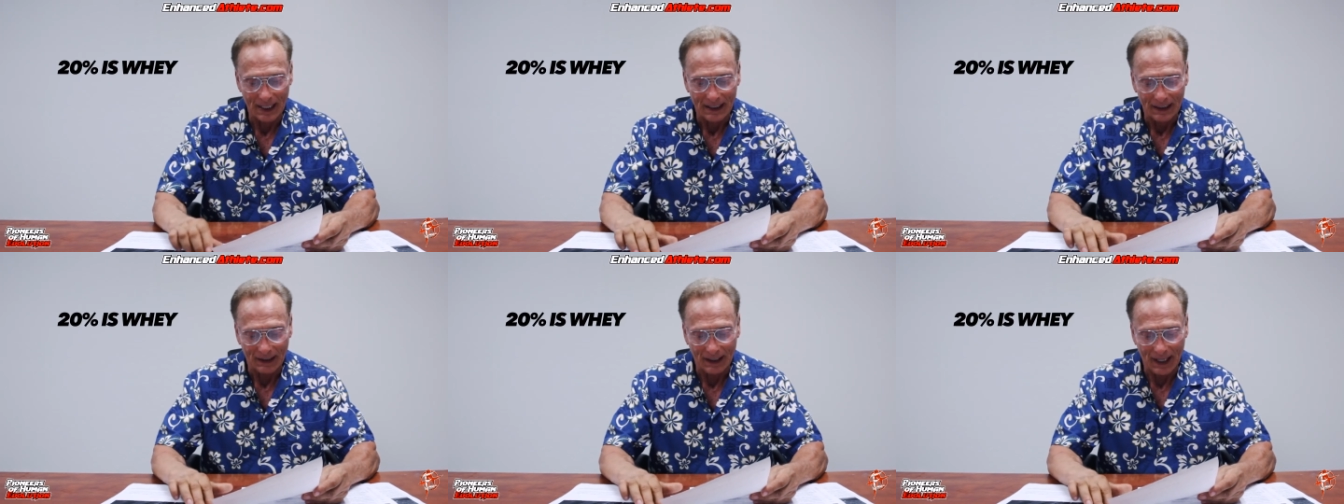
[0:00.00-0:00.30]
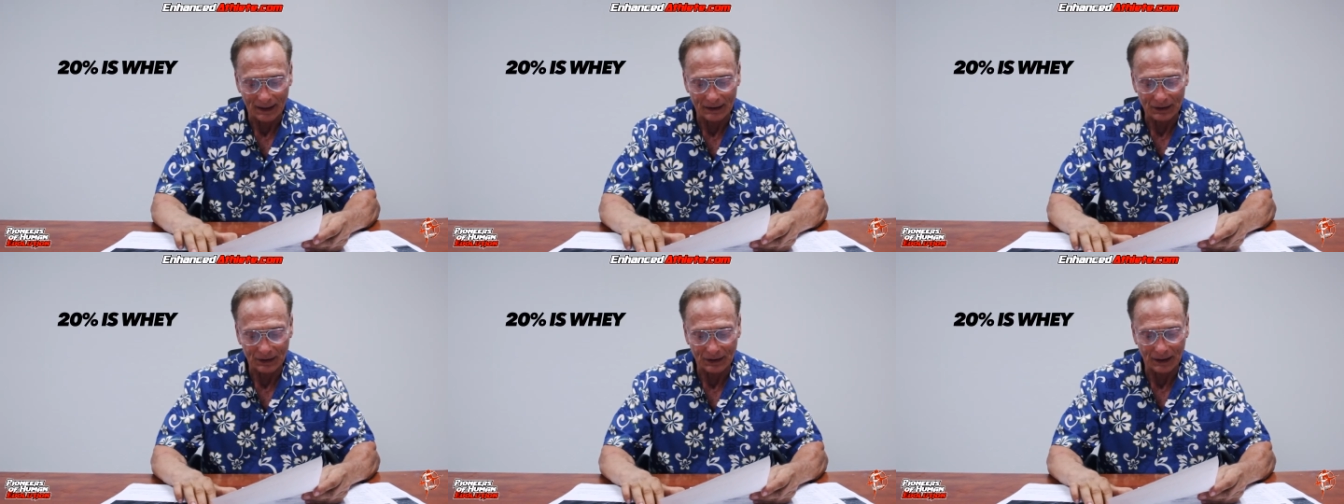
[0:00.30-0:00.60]

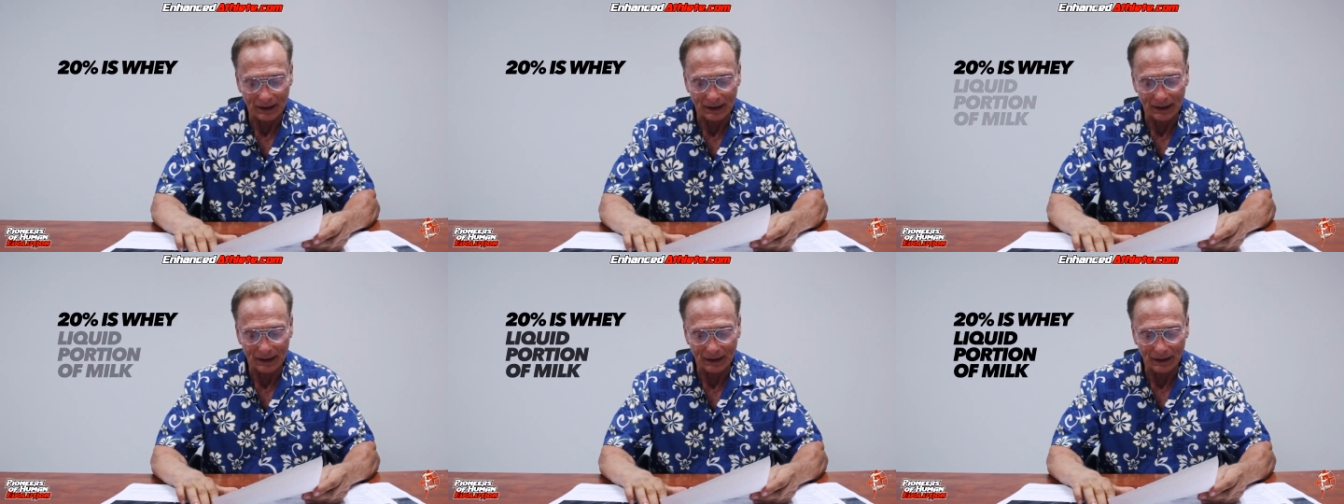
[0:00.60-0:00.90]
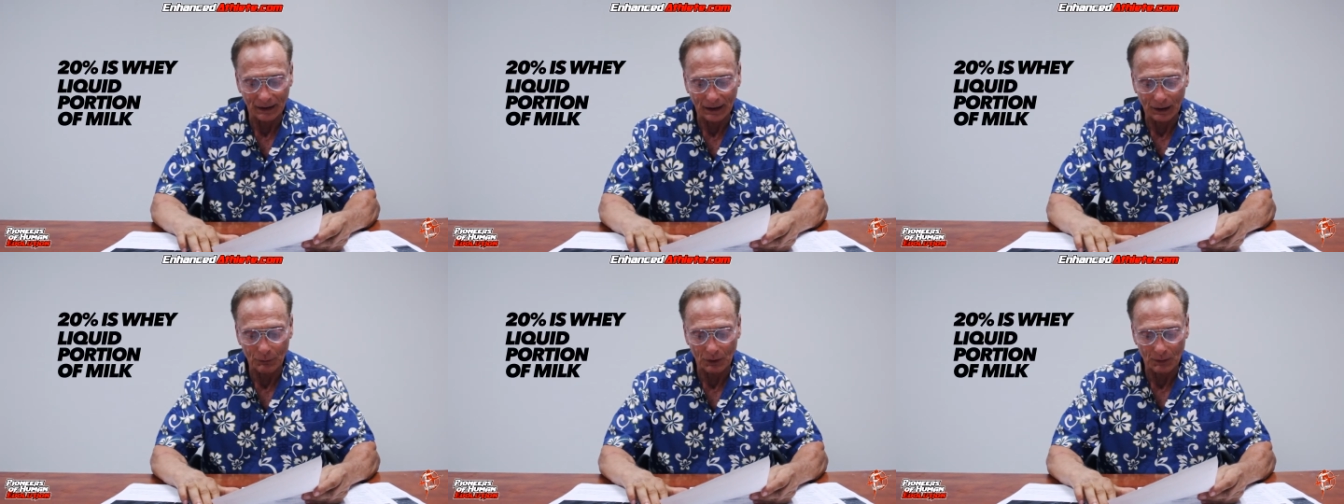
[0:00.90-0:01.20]
That's the
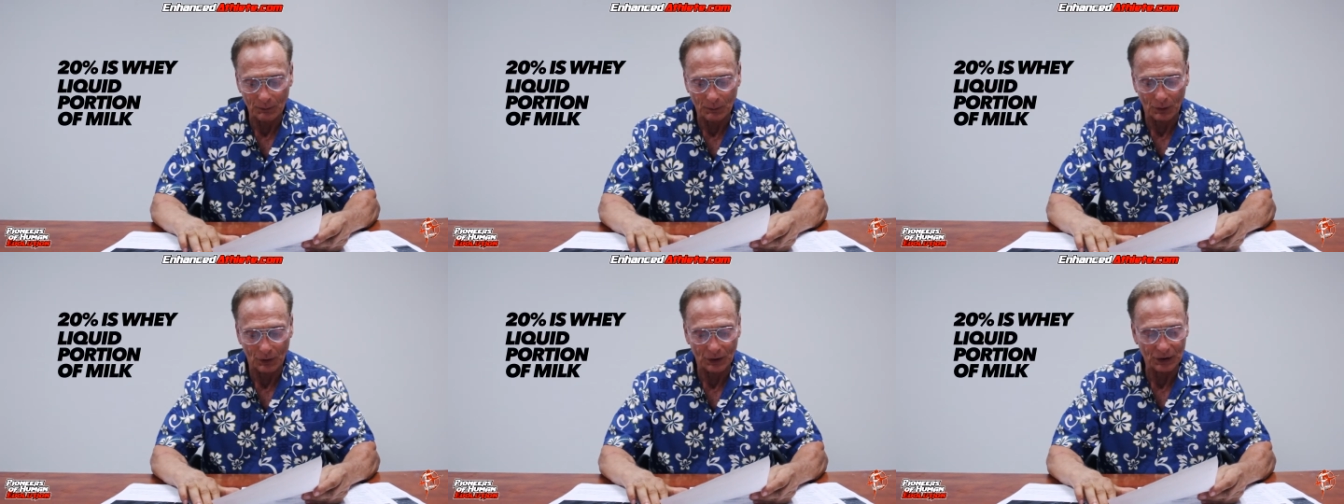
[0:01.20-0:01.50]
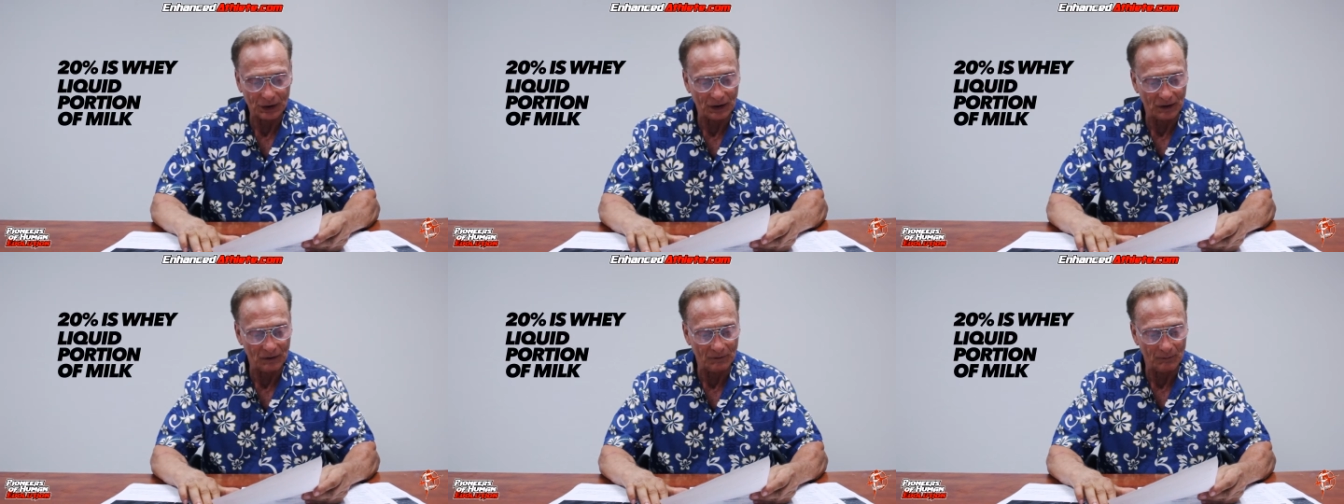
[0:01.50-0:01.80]
liquid
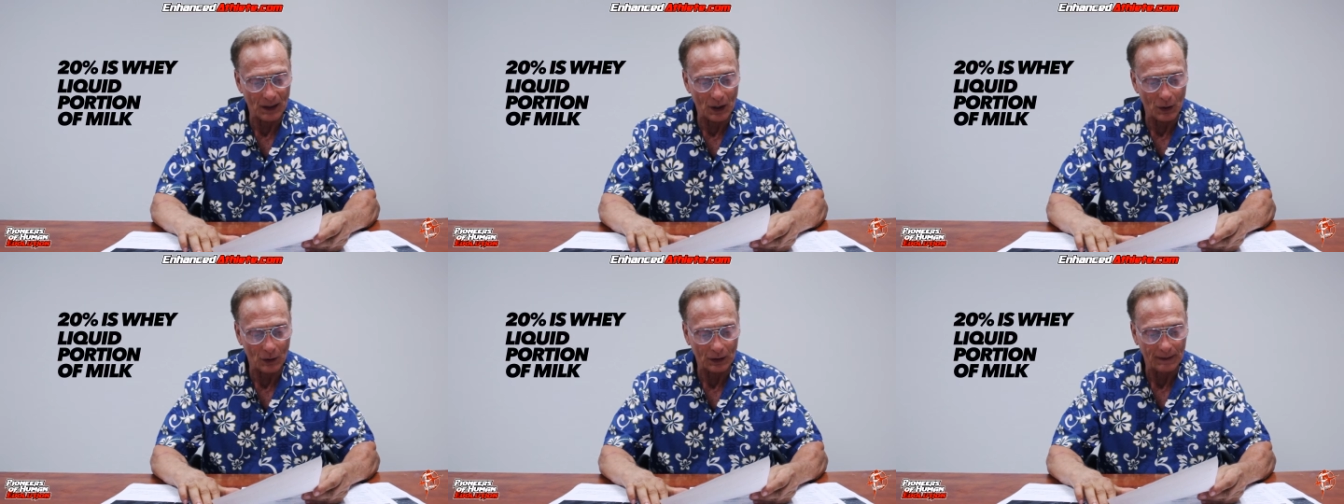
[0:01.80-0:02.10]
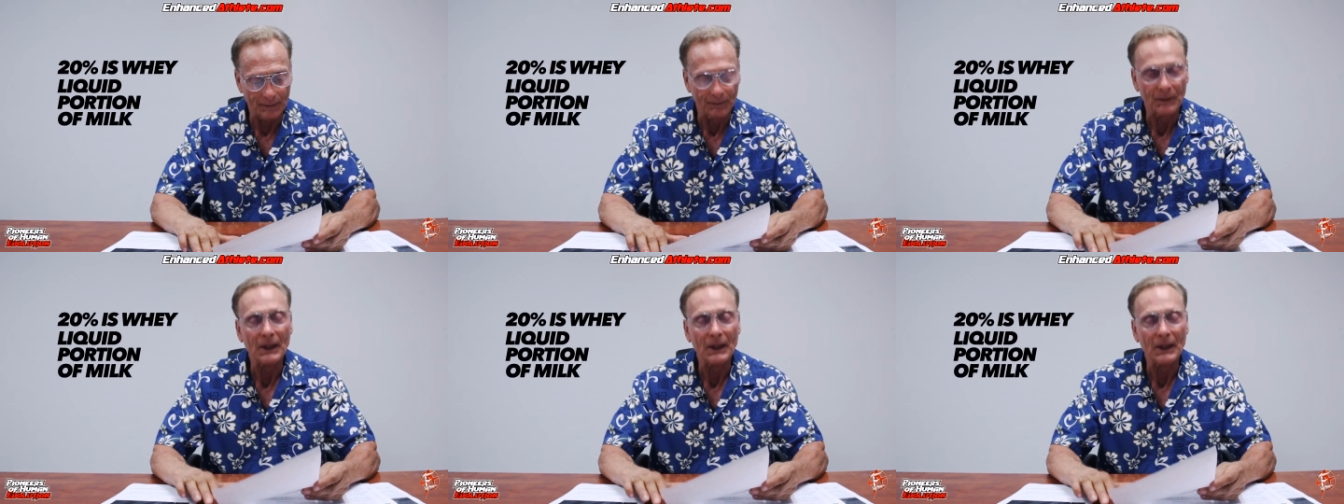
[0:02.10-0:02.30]
portion of milk